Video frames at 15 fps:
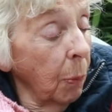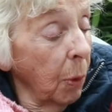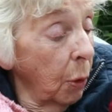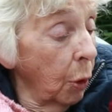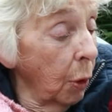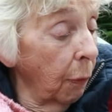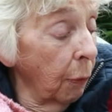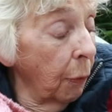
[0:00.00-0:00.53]

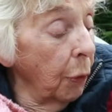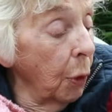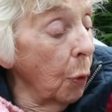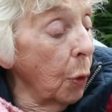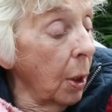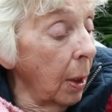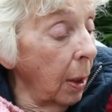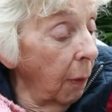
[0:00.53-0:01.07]
She
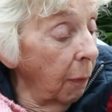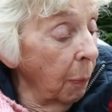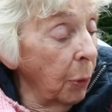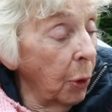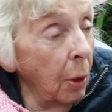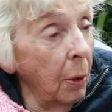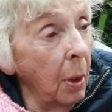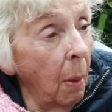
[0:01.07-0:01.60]
refused to give
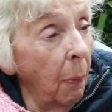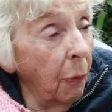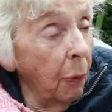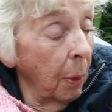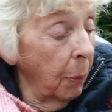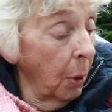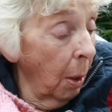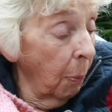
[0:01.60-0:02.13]
Geraldine up for
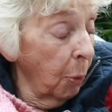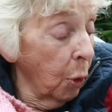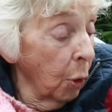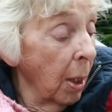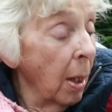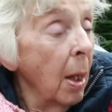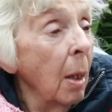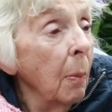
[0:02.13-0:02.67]

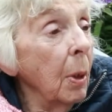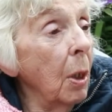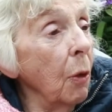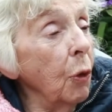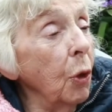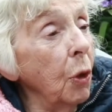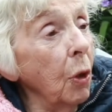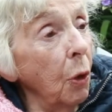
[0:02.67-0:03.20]
adoption
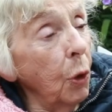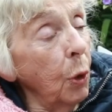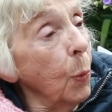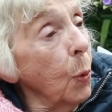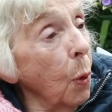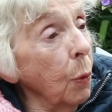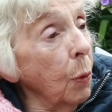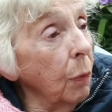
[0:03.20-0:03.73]
because she thought she
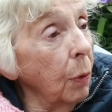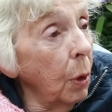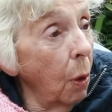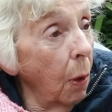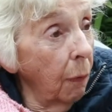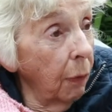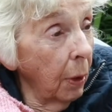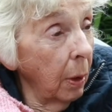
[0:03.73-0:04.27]
was going to
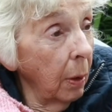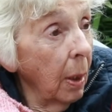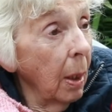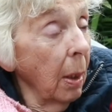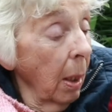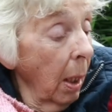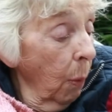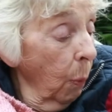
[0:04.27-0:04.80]
recover.
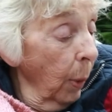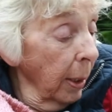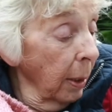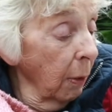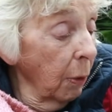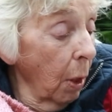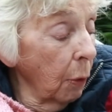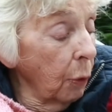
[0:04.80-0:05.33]
And when
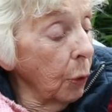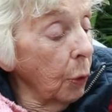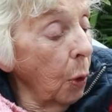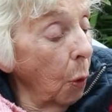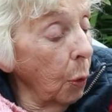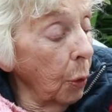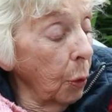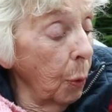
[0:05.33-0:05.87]
the doctor
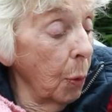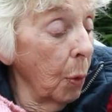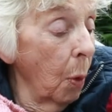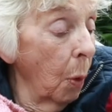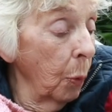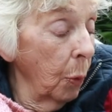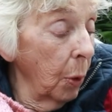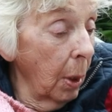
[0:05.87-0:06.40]
told her she was
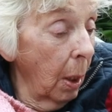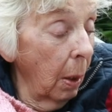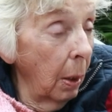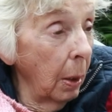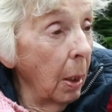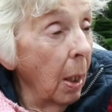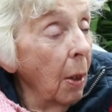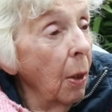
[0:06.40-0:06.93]
going to
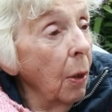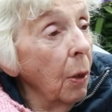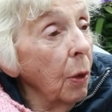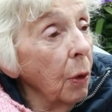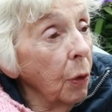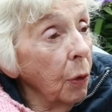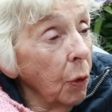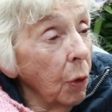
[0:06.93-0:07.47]
die,
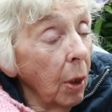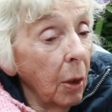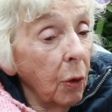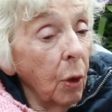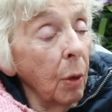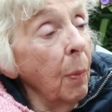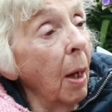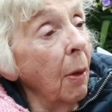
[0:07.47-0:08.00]

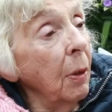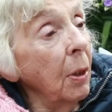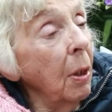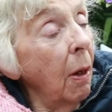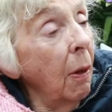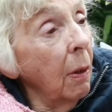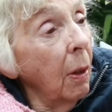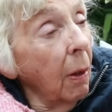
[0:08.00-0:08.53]
she married
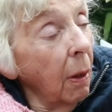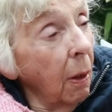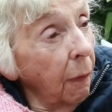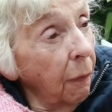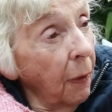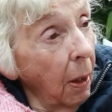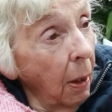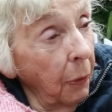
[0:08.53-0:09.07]
her
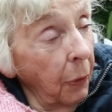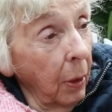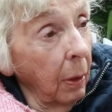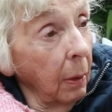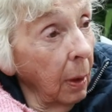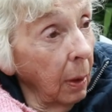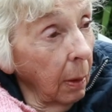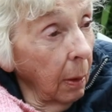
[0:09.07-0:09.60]
father.
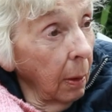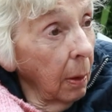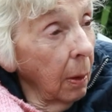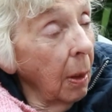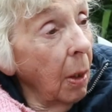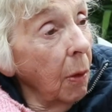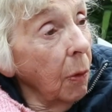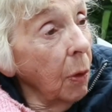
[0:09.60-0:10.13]

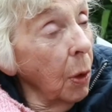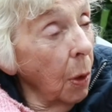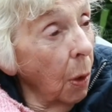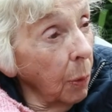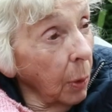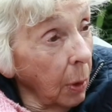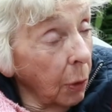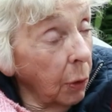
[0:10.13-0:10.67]
You
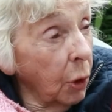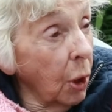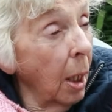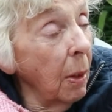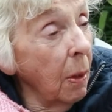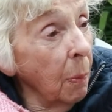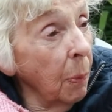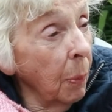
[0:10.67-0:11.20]
know, the
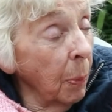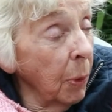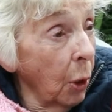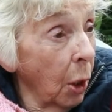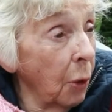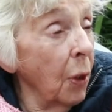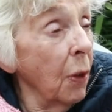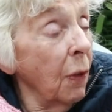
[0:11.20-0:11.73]
child,
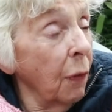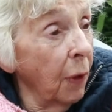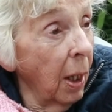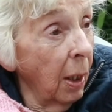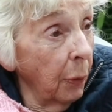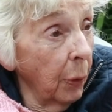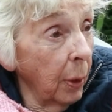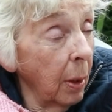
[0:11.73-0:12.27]
Geraldine's
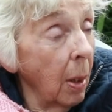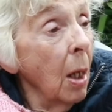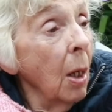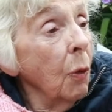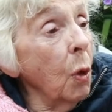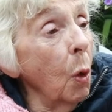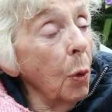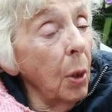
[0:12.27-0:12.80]
father.
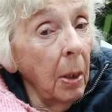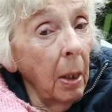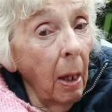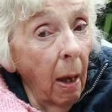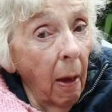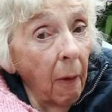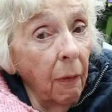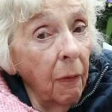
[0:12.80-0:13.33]
So they'd
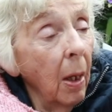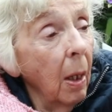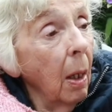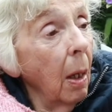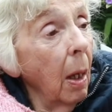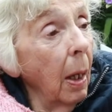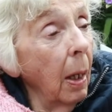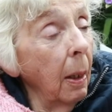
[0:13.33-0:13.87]
have
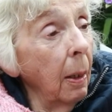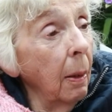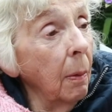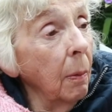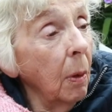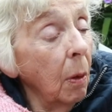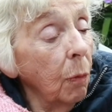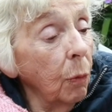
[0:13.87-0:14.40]

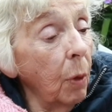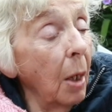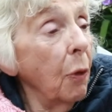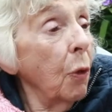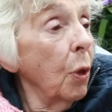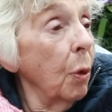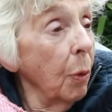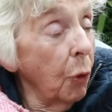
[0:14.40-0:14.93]

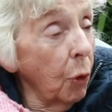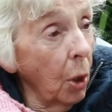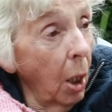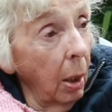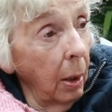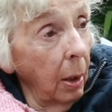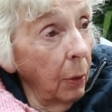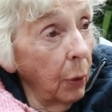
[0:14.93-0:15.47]
rights to his
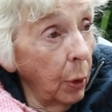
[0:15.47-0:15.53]
child.